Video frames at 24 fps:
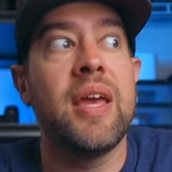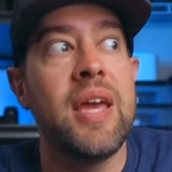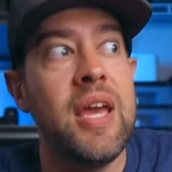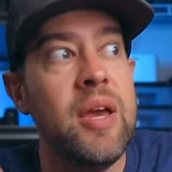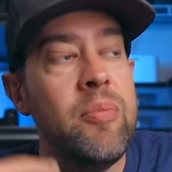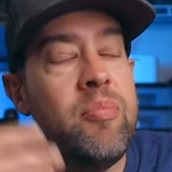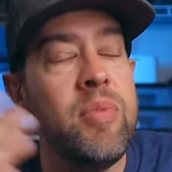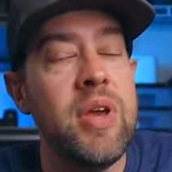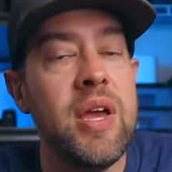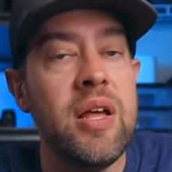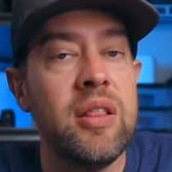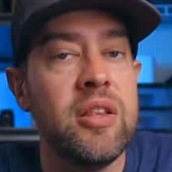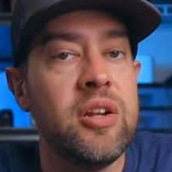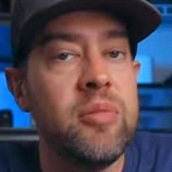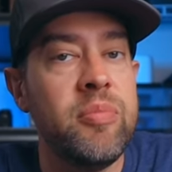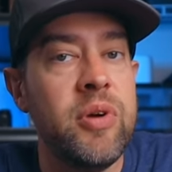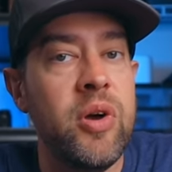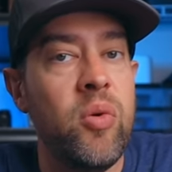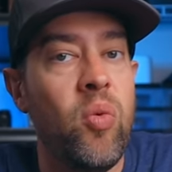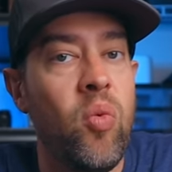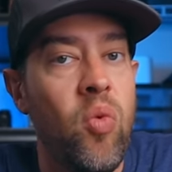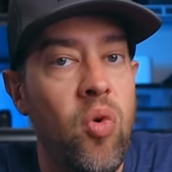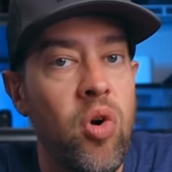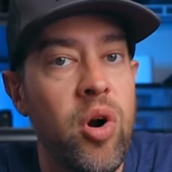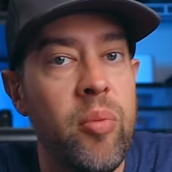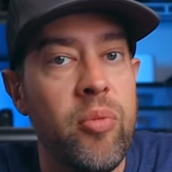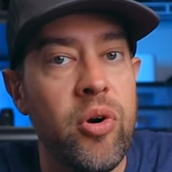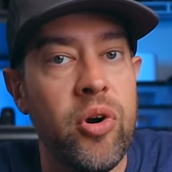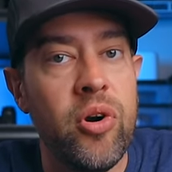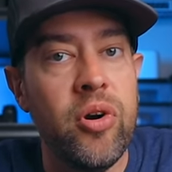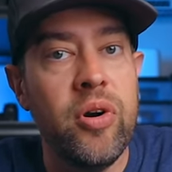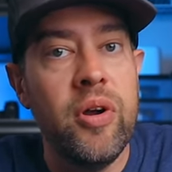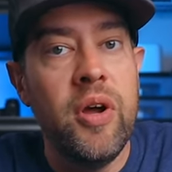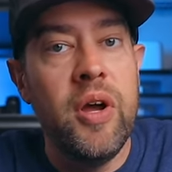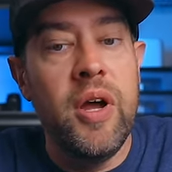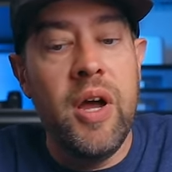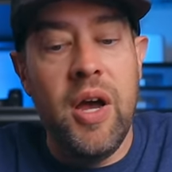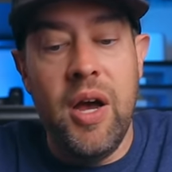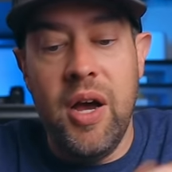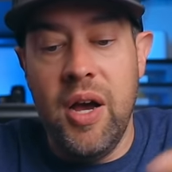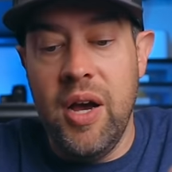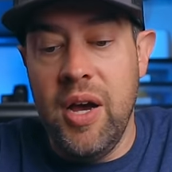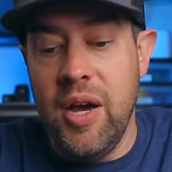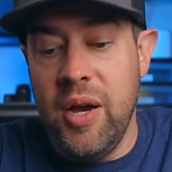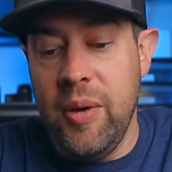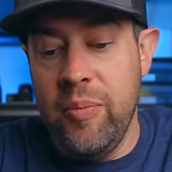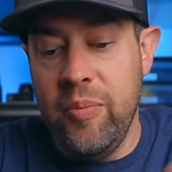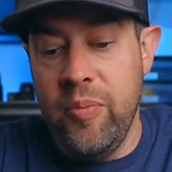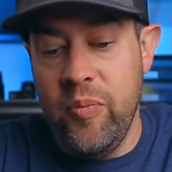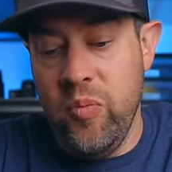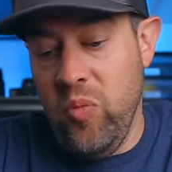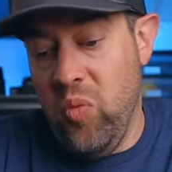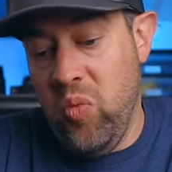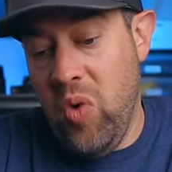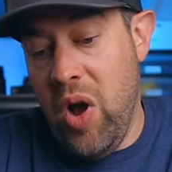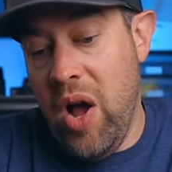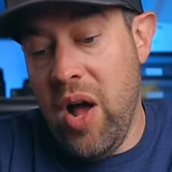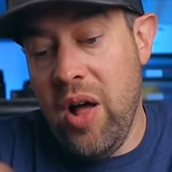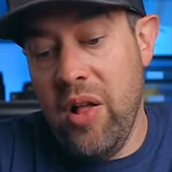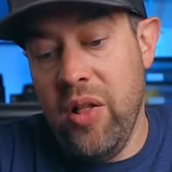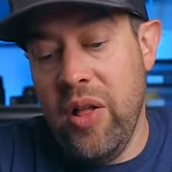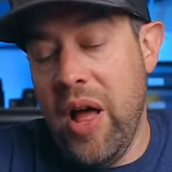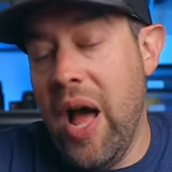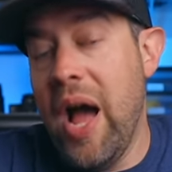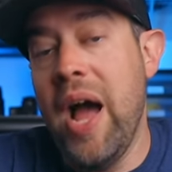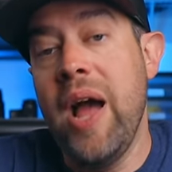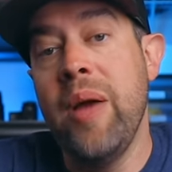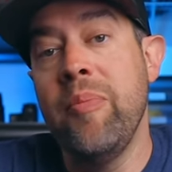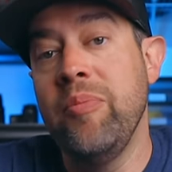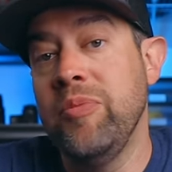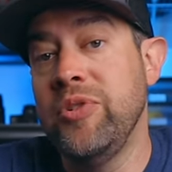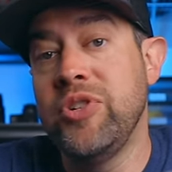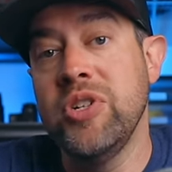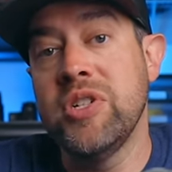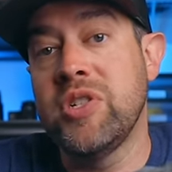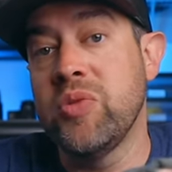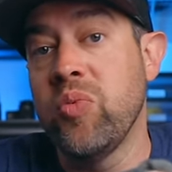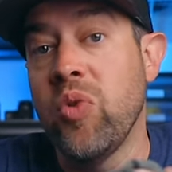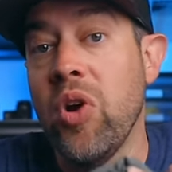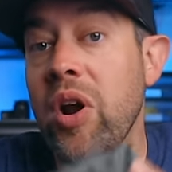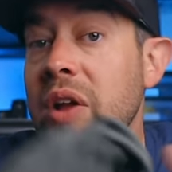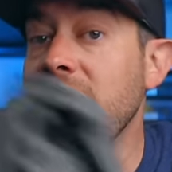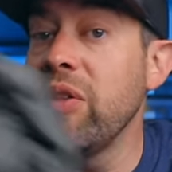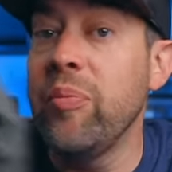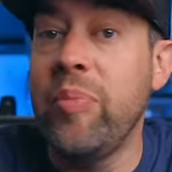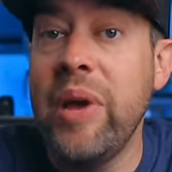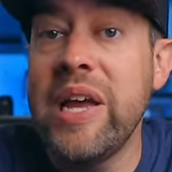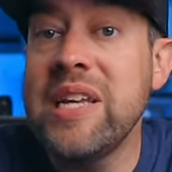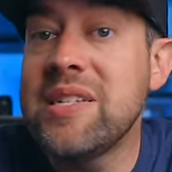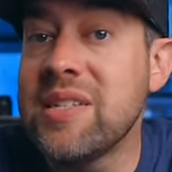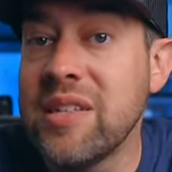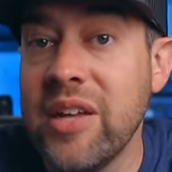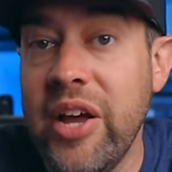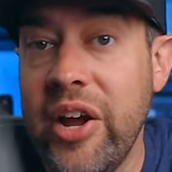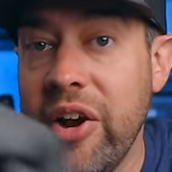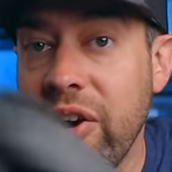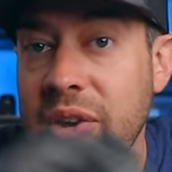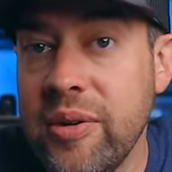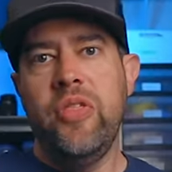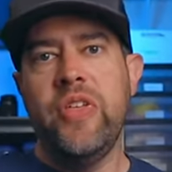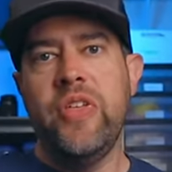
keep me a little bit warmer while I'm just wearing the base layer.